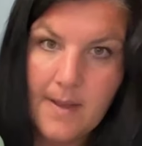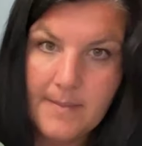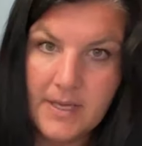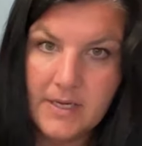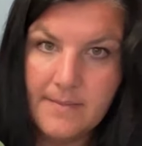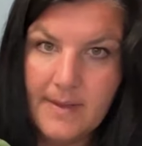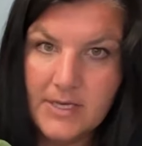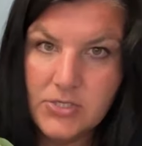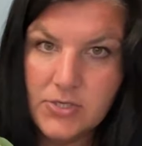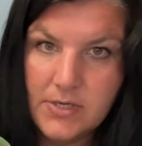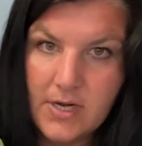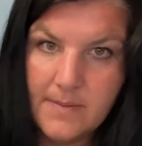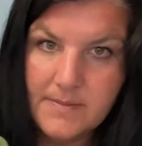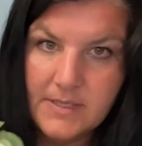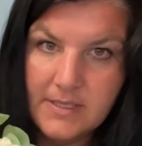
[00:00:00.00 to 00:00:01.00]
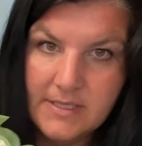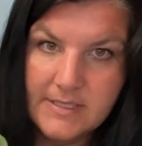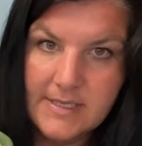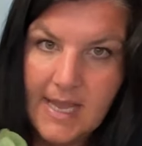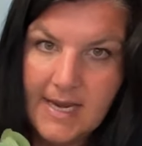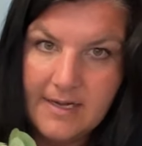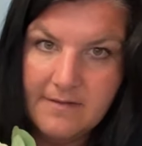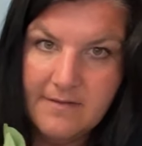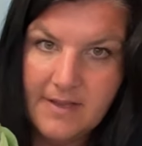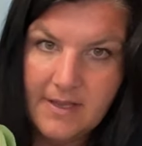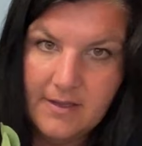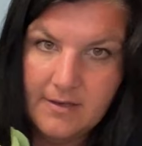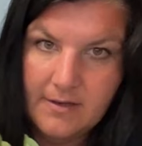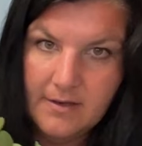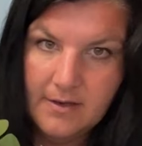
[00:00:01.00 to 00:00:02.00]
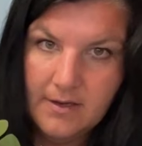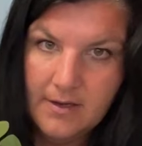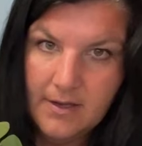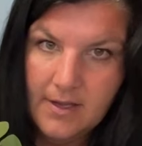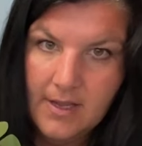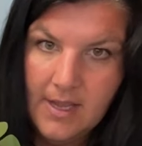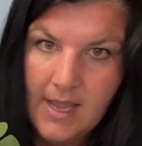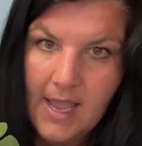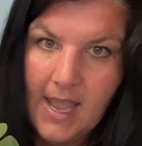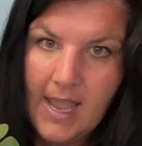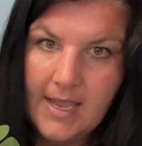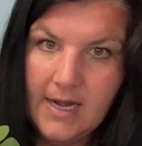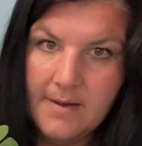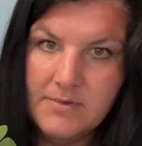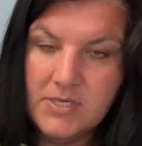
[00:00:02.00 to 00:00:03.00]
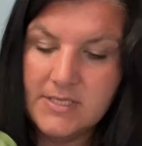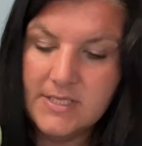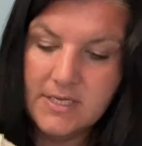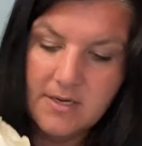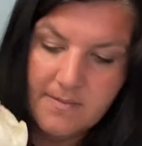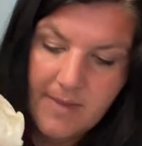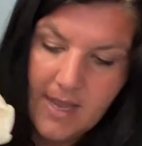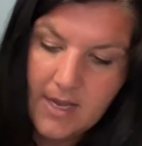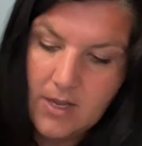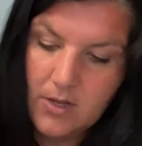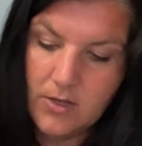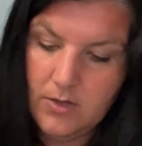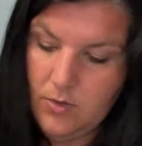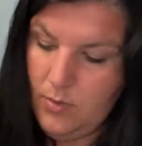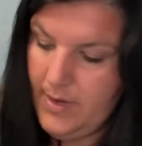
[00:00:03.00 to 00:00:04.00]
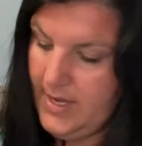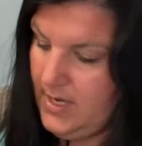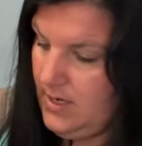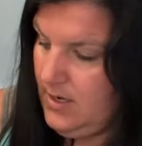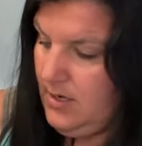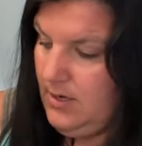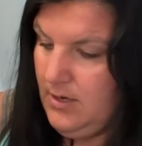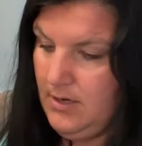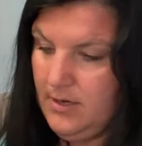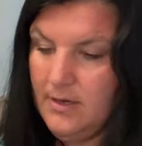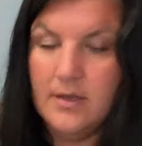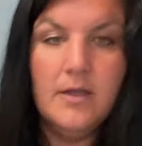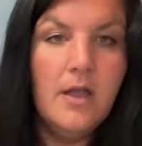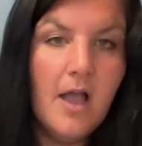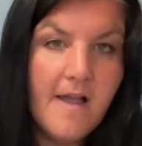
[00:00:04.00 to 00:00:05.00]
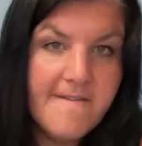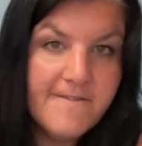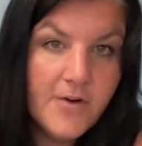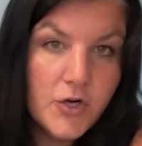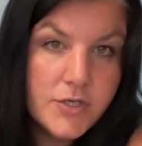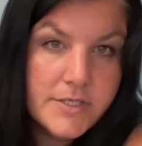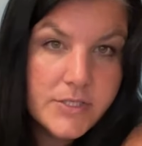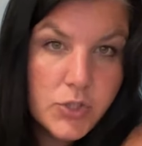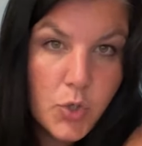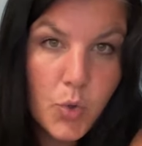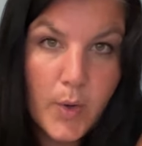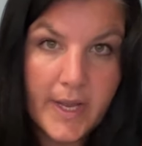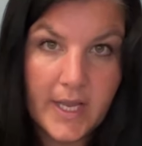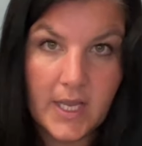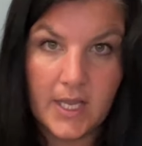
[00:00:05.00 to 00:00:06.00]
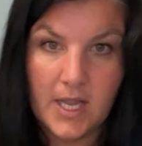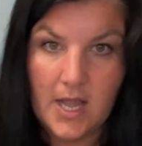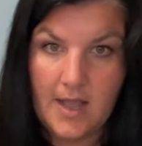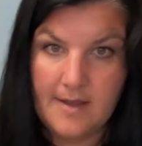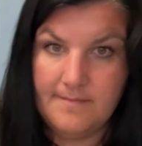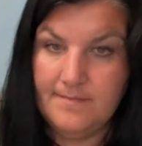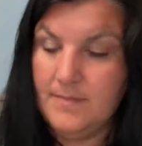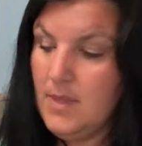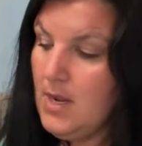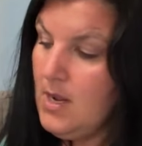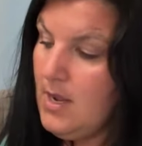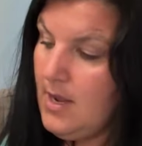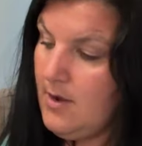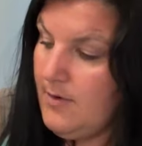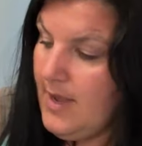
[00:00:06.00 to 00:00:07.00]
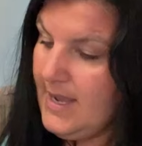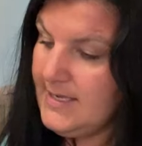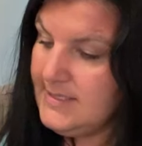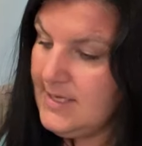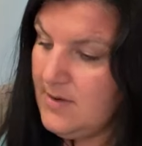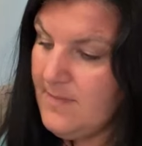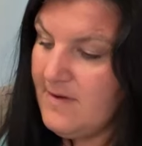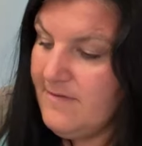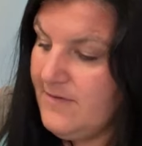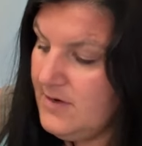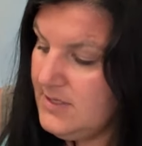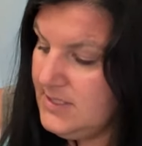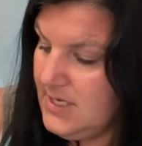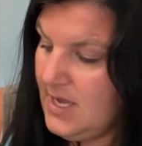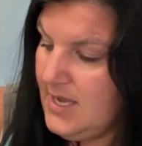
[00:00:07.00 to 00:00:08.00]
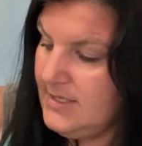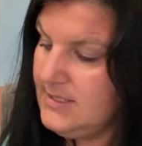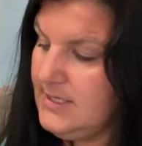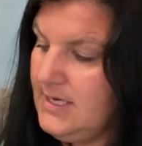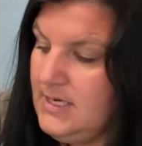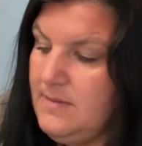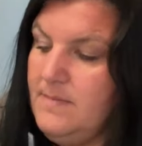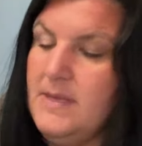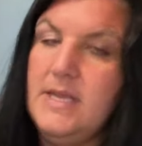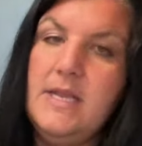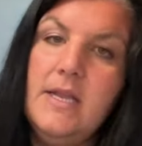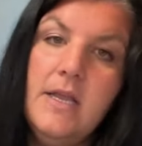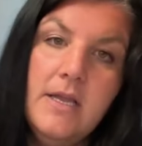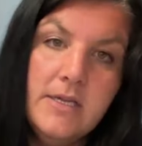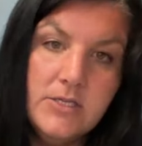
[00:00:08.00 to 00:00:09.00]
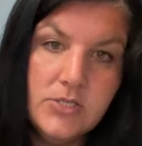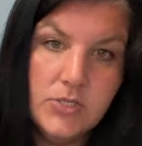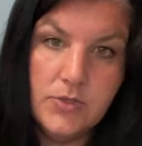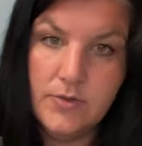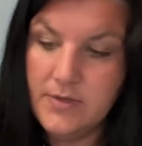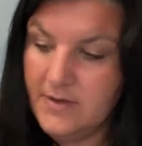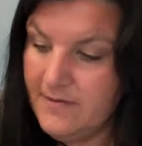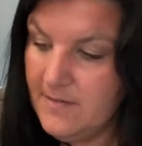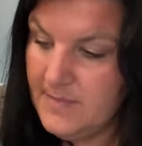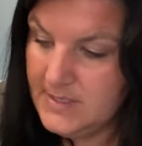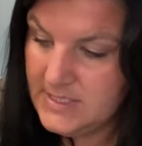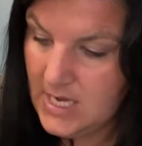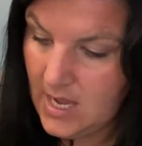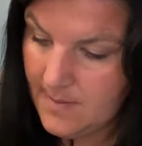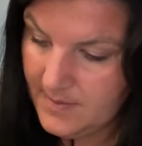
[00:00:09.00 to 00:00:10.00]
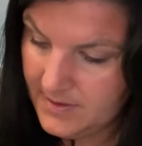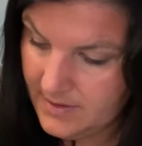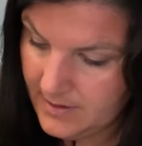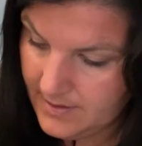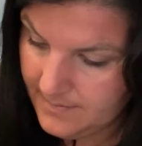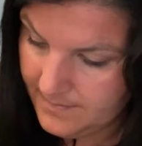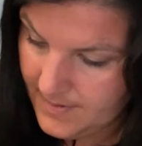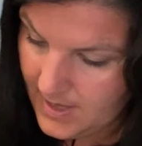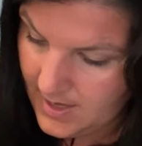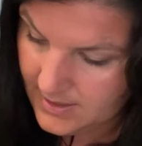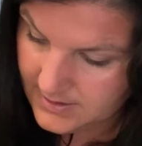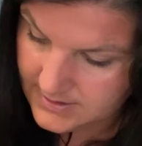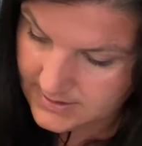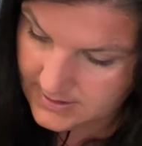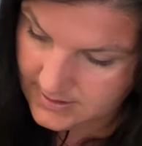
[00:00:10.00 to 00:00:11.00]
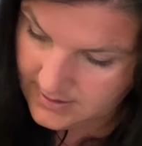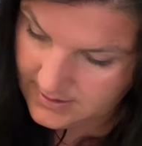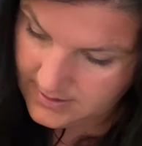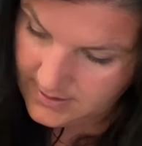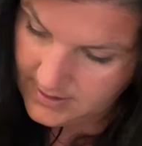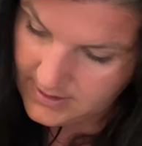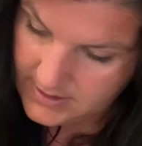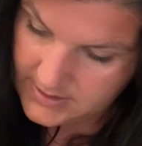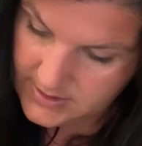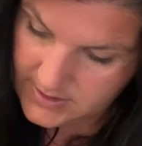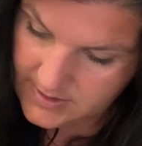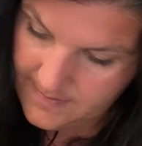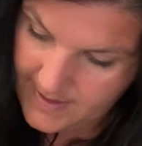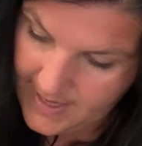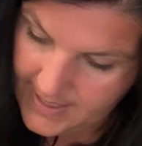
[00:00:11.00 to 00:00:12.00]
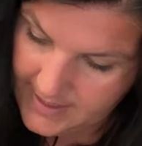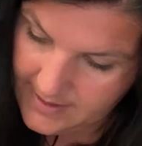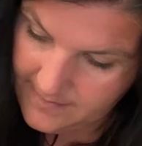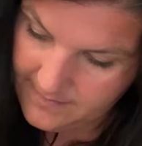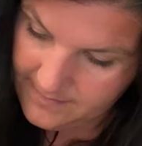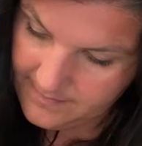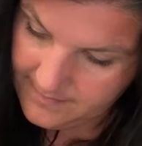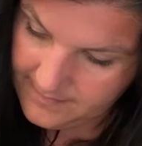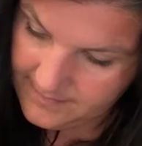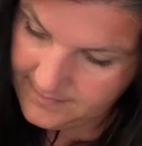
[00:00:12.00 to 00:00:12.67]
I'm gonna measure it up to the side of it. And I'm just gonna make a first quick cut. Okay, so my first cut's gonna be from the top of the box to the bottom,